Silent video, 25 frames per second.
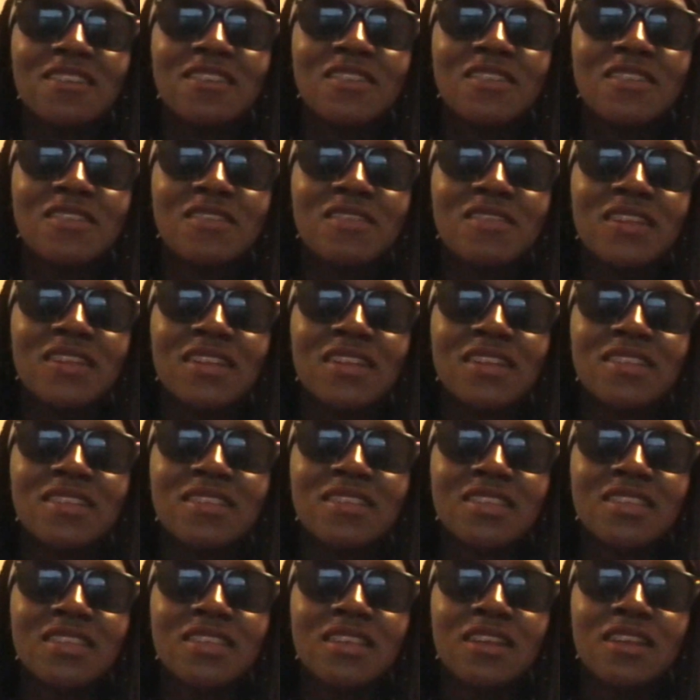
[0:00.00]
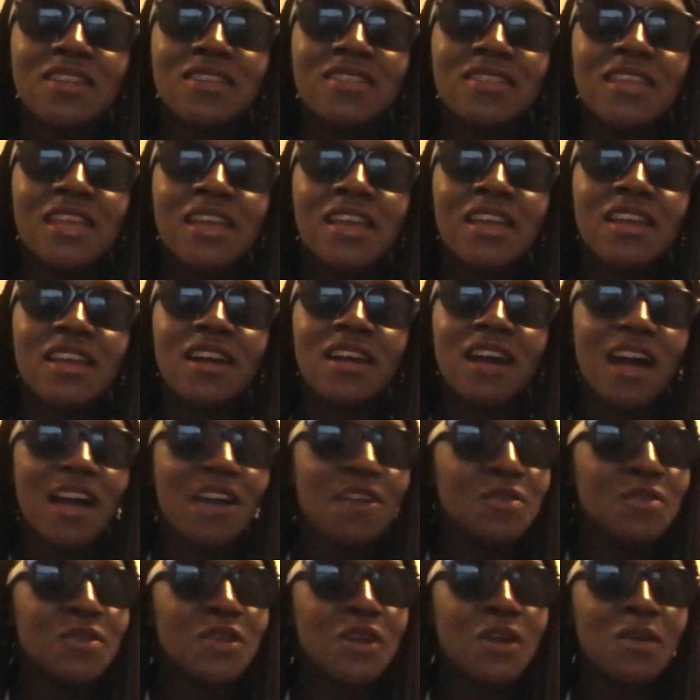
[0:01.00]
Who else? Dana, I
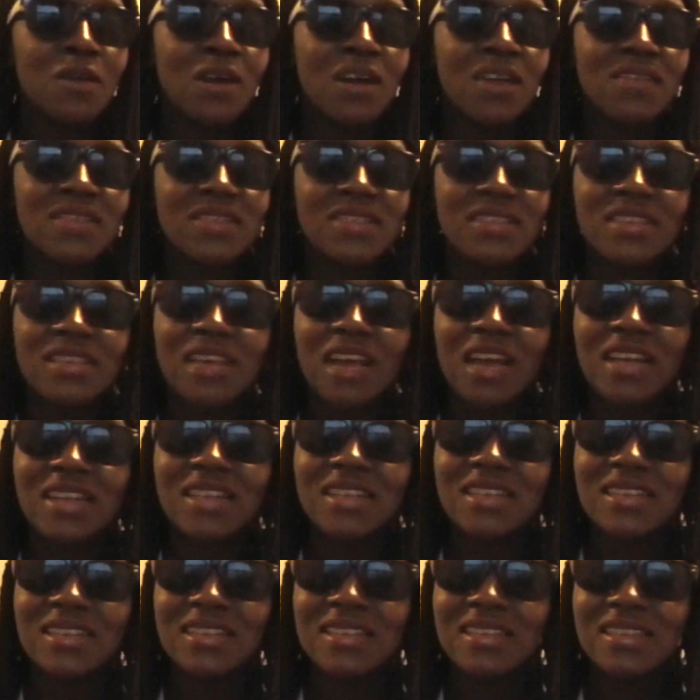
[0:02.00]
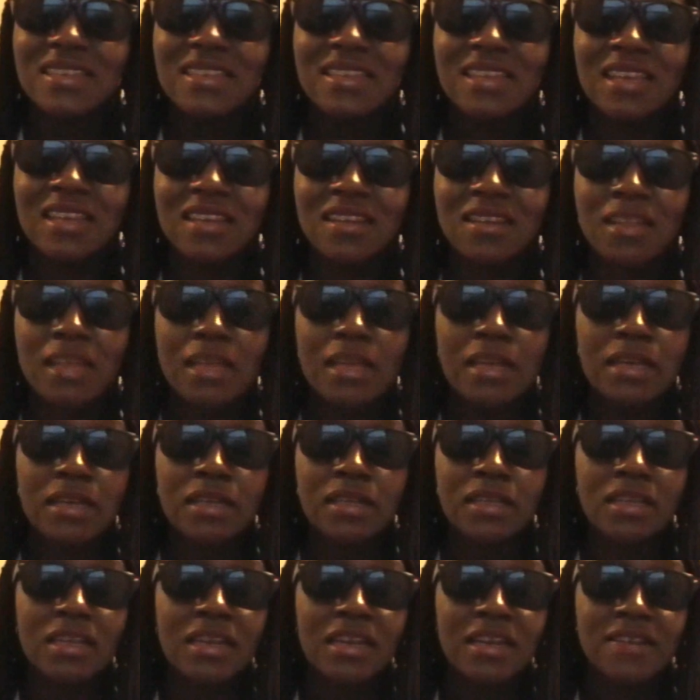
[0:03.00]
don't know. I didn't see Dana
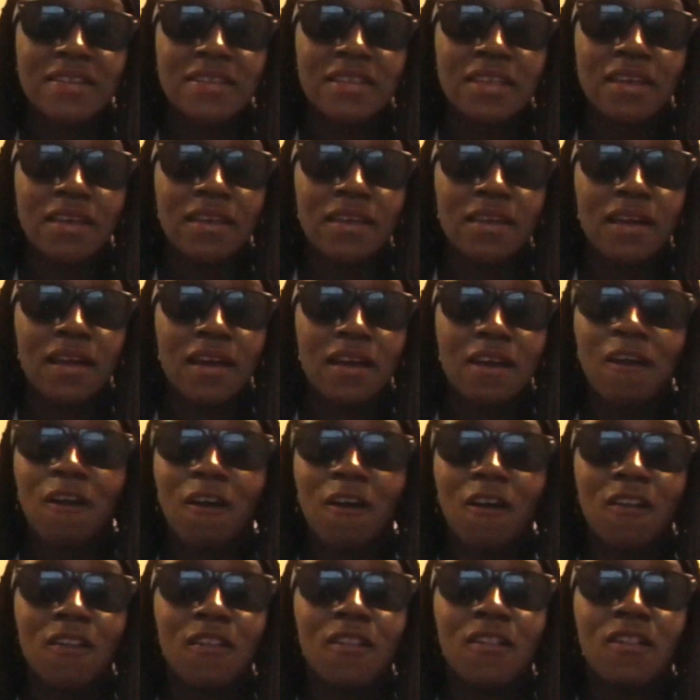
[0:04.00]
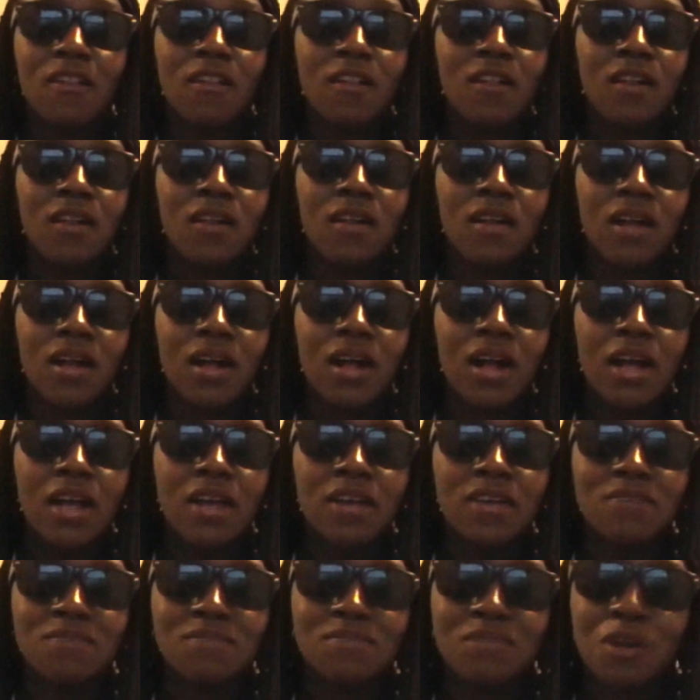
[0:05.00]
like the next day at all.
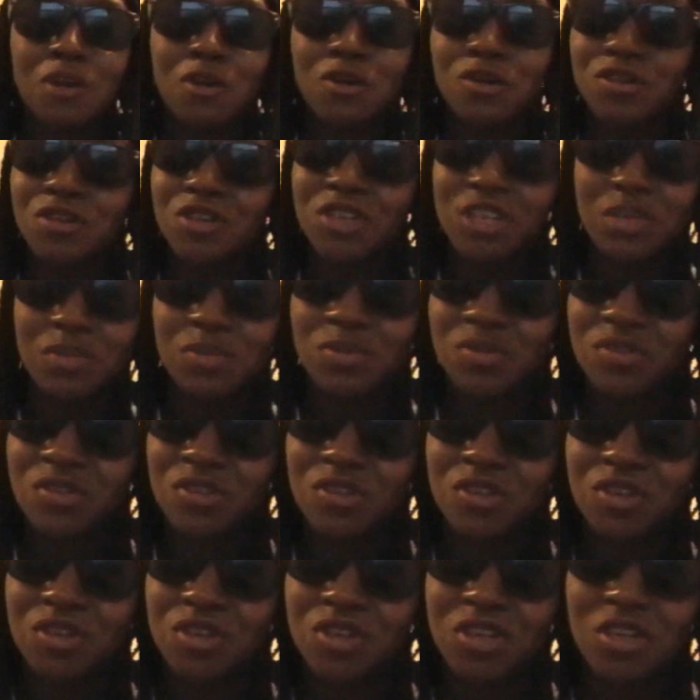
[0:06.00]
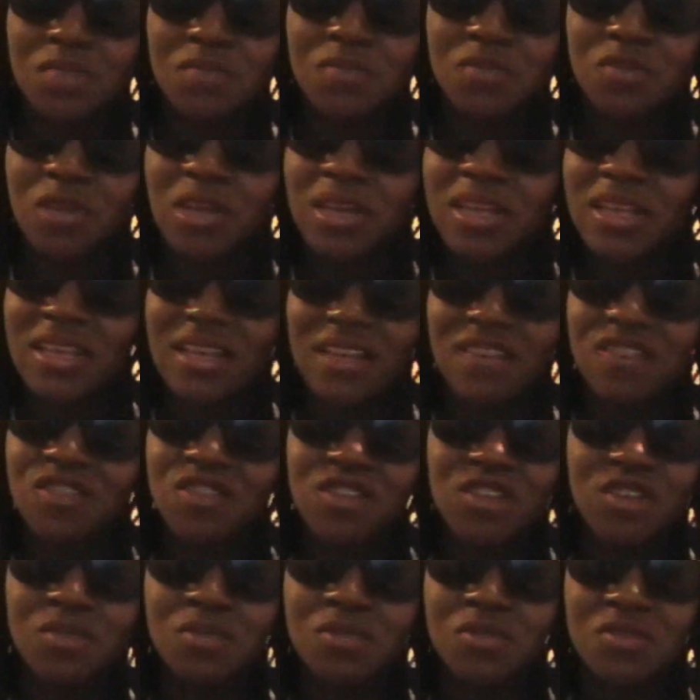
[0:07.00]
I heard she was in gym, so I guess
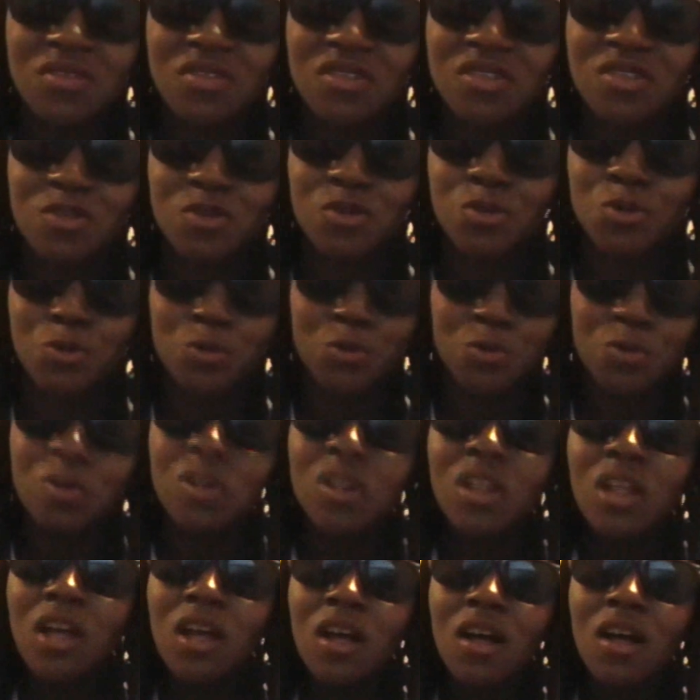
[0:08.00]
she was in school.